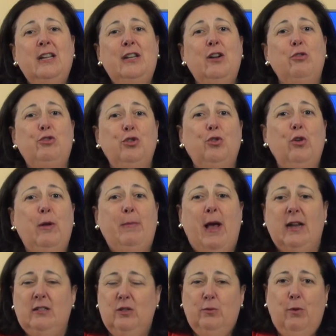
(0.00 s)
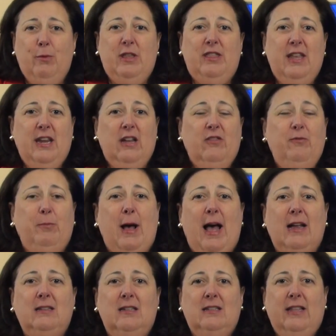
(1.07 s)
You know, jewelry boxes where we think of
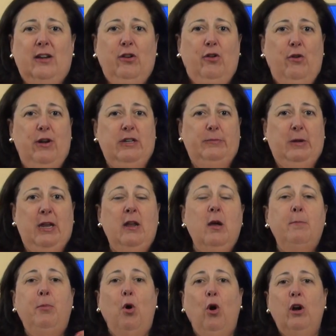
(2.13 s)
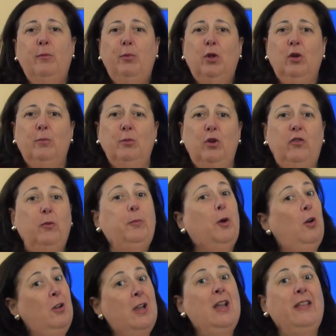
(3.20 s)
boxes that are going to be portable or
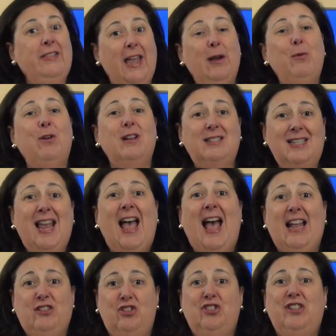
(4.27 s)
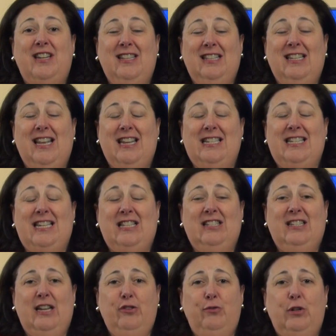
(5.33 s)
movable. They were attached in the
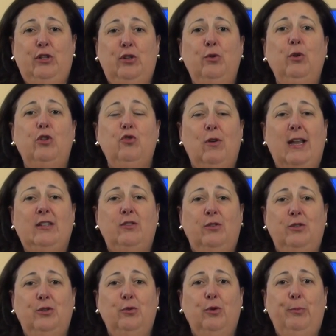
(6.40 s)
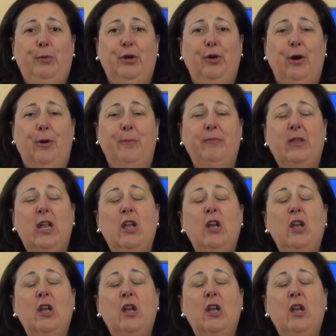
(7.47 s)
19th century to a dresser or to a bureau.